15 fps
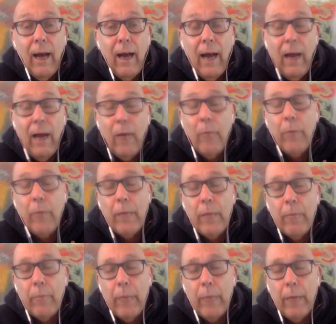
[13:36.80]
I'll be a
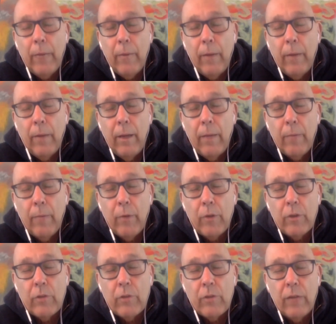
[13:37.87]
better
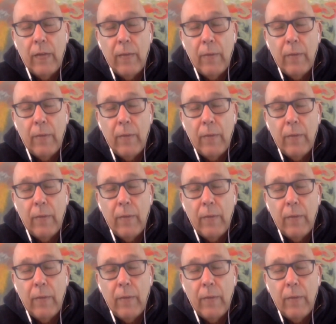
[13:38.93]
person today.